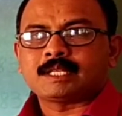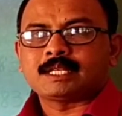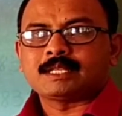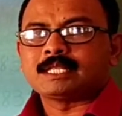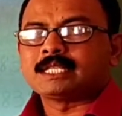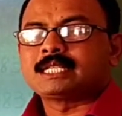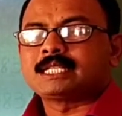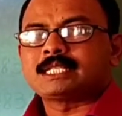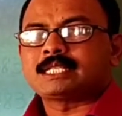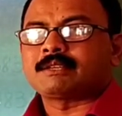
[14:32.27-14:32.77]

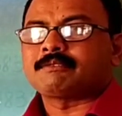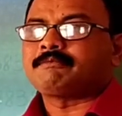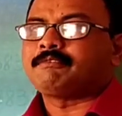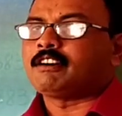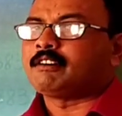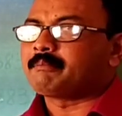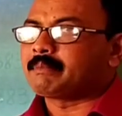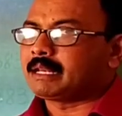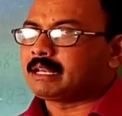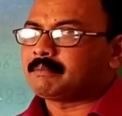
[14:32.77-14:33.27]
This is the
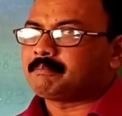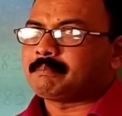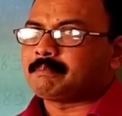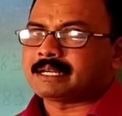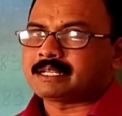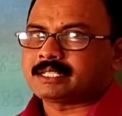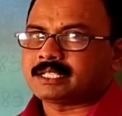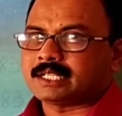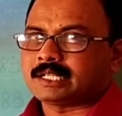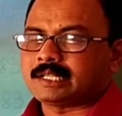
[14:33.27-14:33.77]
formula
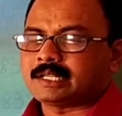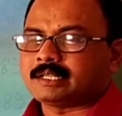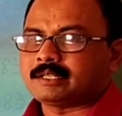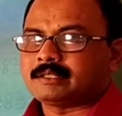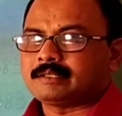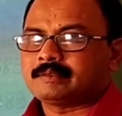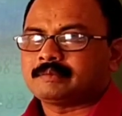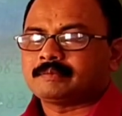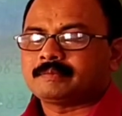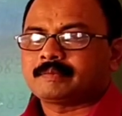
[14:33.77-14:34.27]
part,
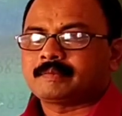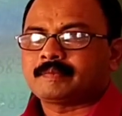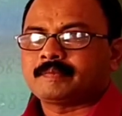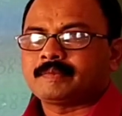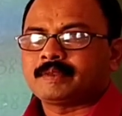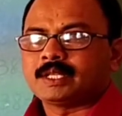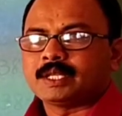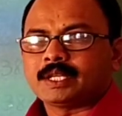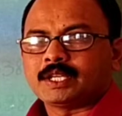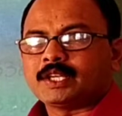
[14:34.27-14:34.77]
children.
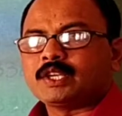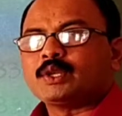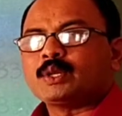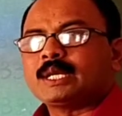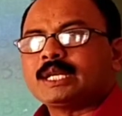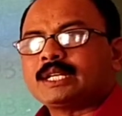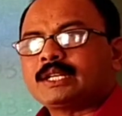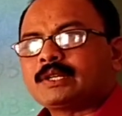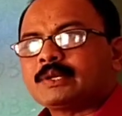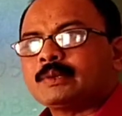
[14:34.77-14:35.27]
You
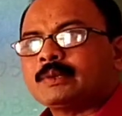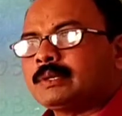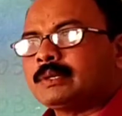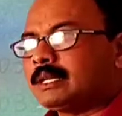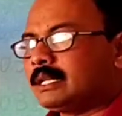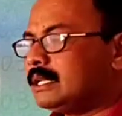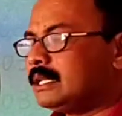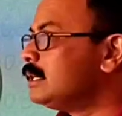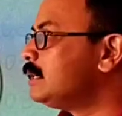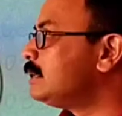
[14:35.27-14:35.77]
need to
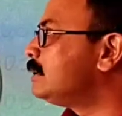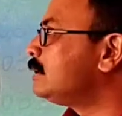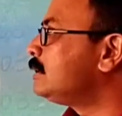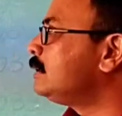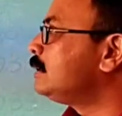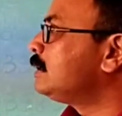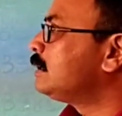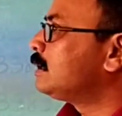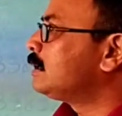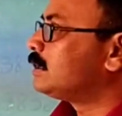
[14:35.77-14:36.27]

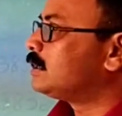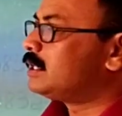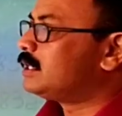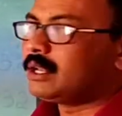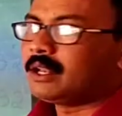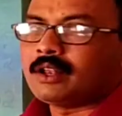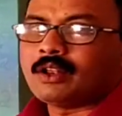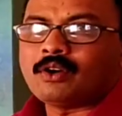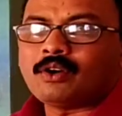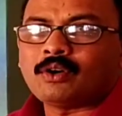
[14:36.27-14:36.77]
learn the
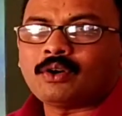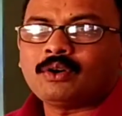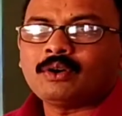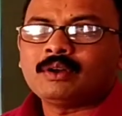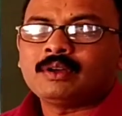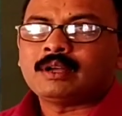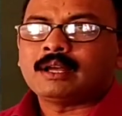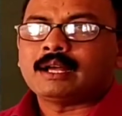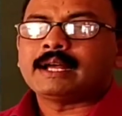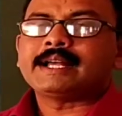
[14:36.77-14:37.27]

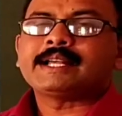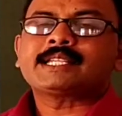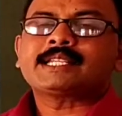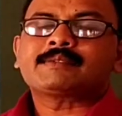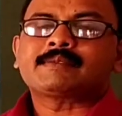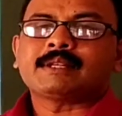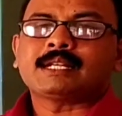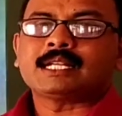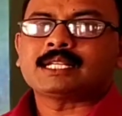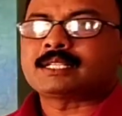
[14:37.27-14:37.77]
law as
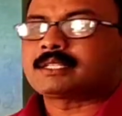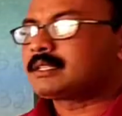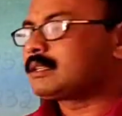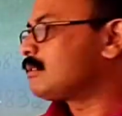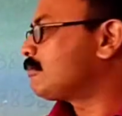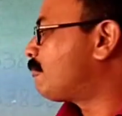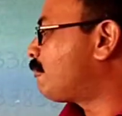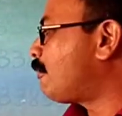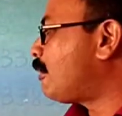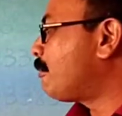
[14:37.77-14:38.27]
well
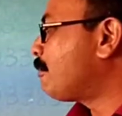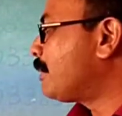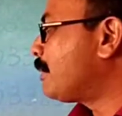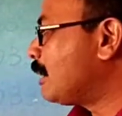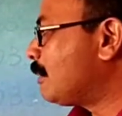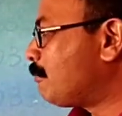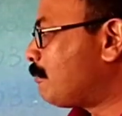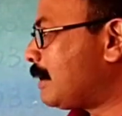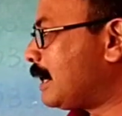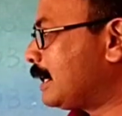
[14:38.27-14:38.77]
as
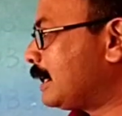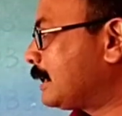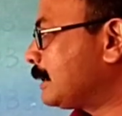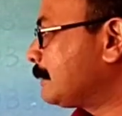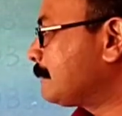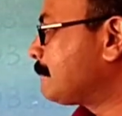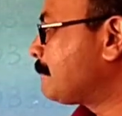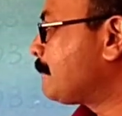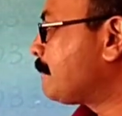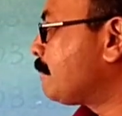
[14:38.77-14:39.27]
formula part.
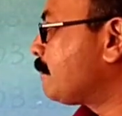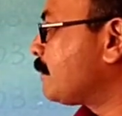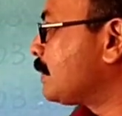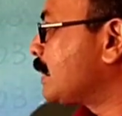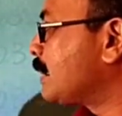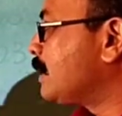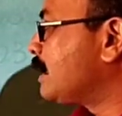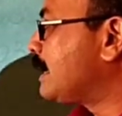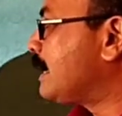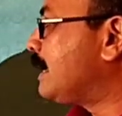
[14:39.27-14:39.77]

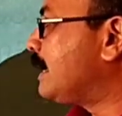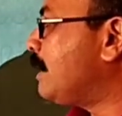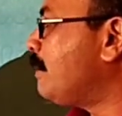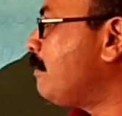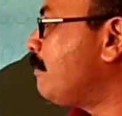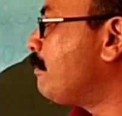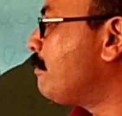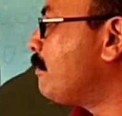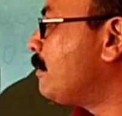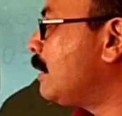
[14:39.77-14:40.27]

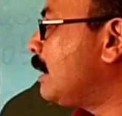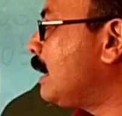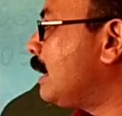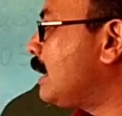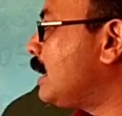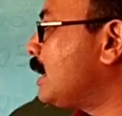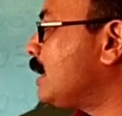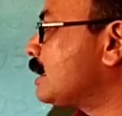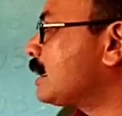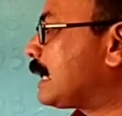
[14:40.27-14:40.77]
M
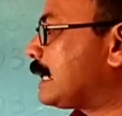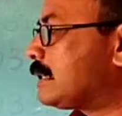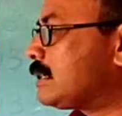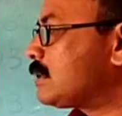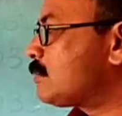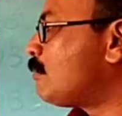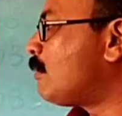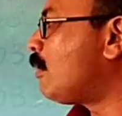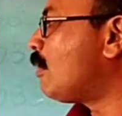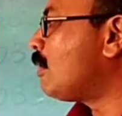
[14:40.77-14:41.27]
and
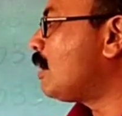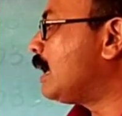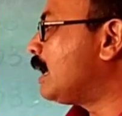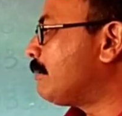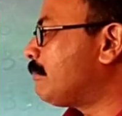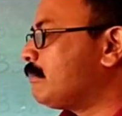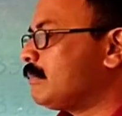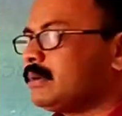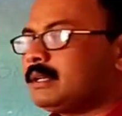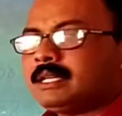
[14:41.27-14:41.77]
small
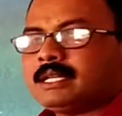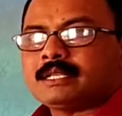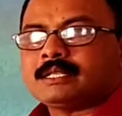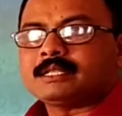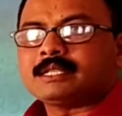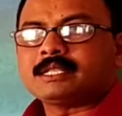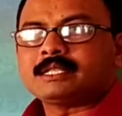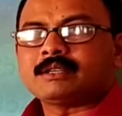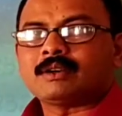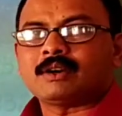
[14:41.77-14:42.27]
m,
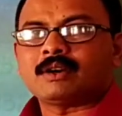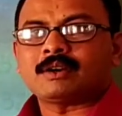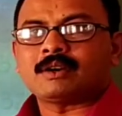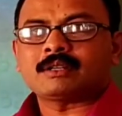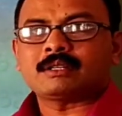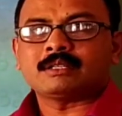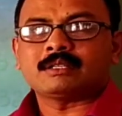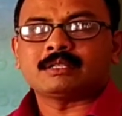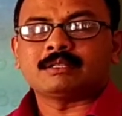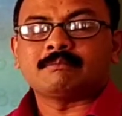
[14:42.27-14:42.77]
these
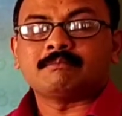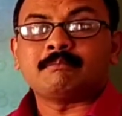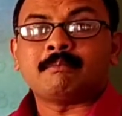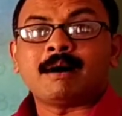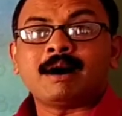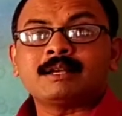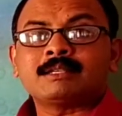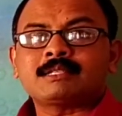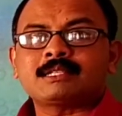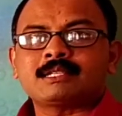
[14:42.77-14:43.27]
are the
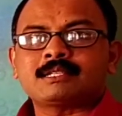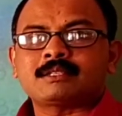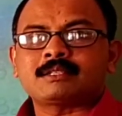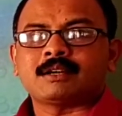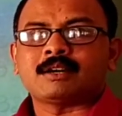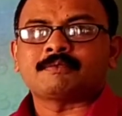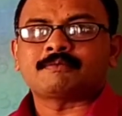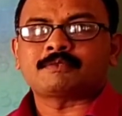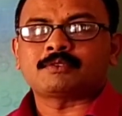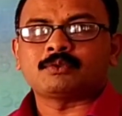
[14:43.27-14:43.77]
masses
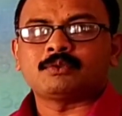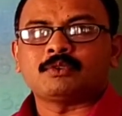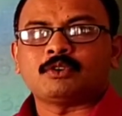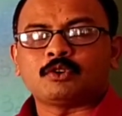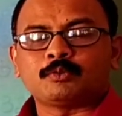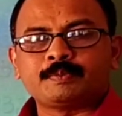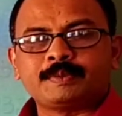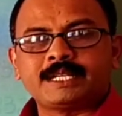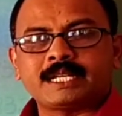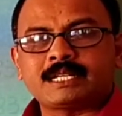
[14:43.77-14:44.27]
of two
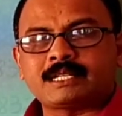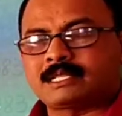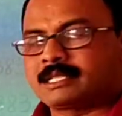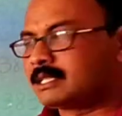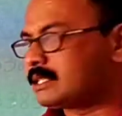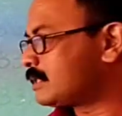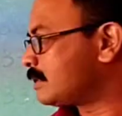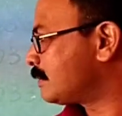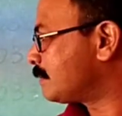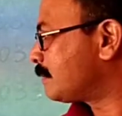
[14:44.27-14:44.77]

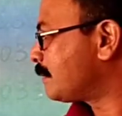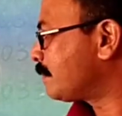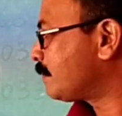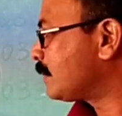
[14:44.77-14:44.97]
objects.